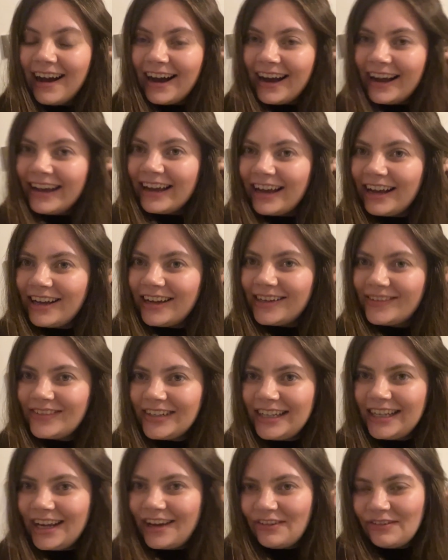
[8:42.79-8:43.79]
I
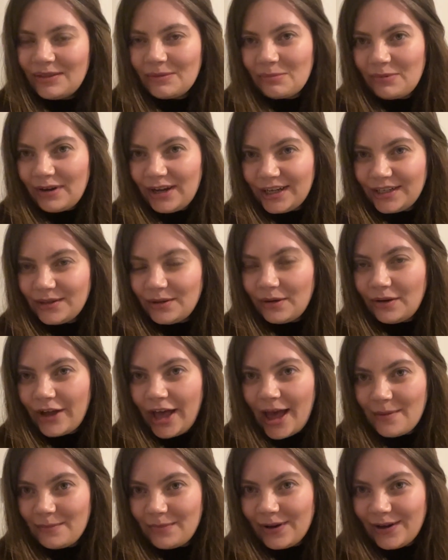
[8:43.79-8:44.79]
have left the bridal
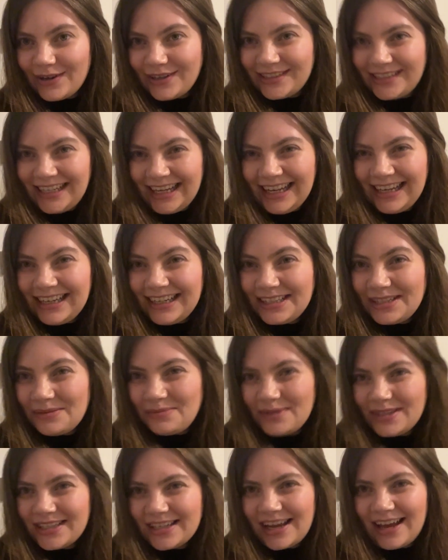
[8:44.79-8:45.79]
hen party a
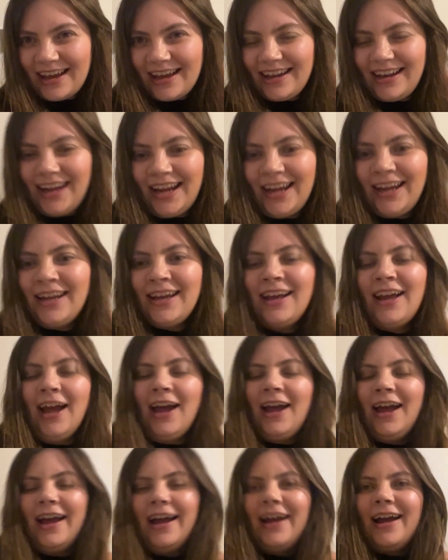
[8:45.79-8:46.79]
little bit early.
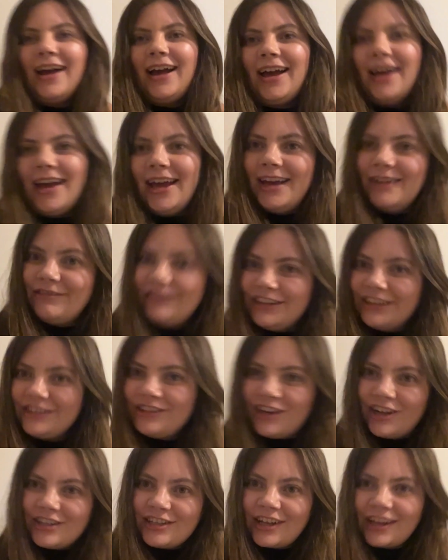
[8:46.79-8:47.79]

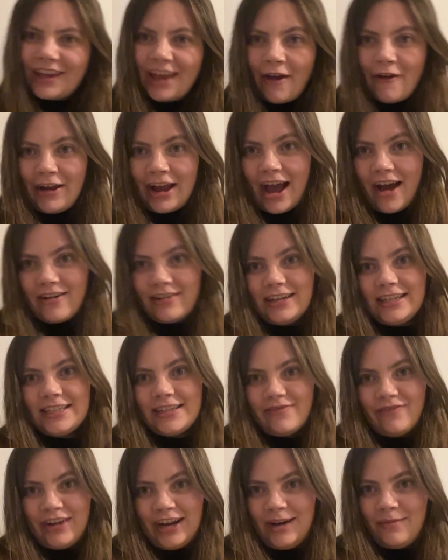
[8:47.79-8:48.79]
Just going out
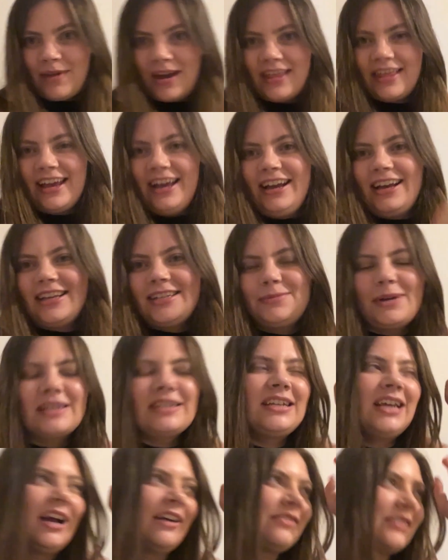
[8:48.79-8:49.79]
isn't really my thing,
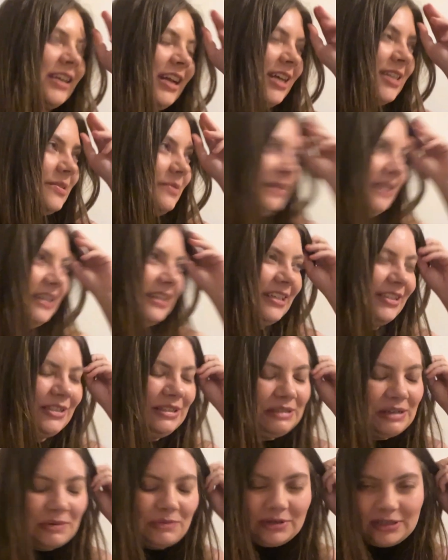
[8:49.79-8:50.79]
especially after last week, and I
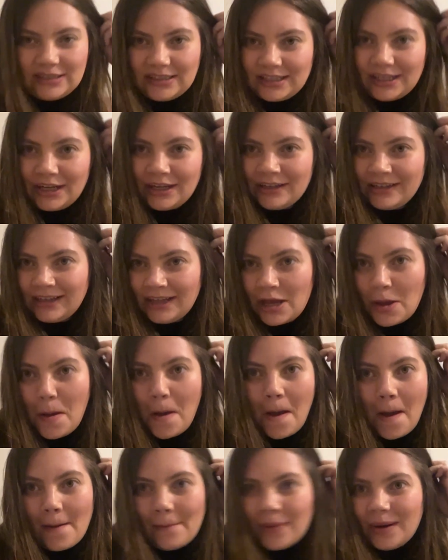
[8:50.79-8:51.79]
just don't want to
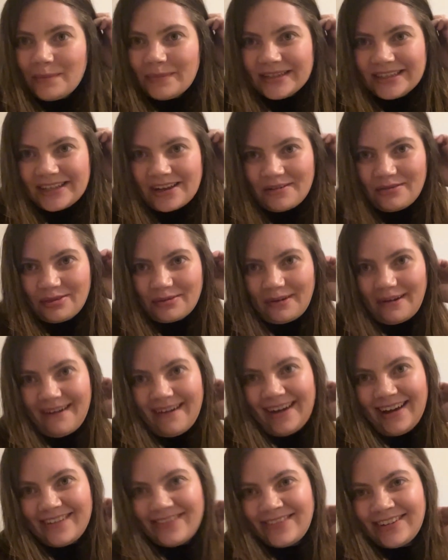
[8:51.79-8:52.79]
put myself
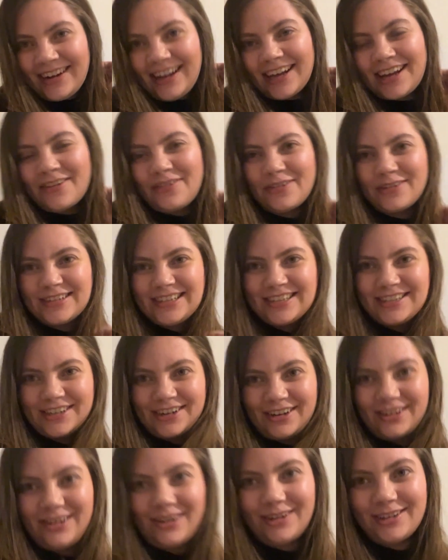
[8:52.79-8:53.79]
through it. I feel like I've already
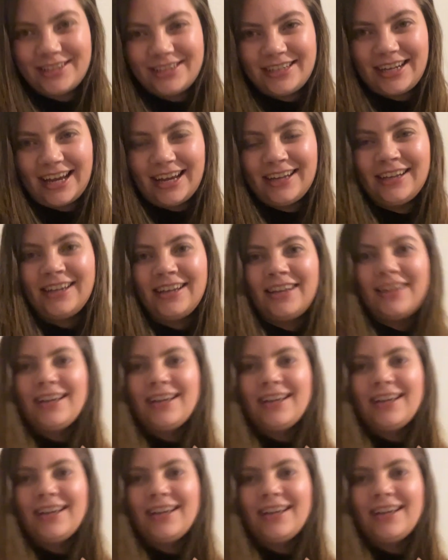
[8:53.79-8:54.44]
done a lot today.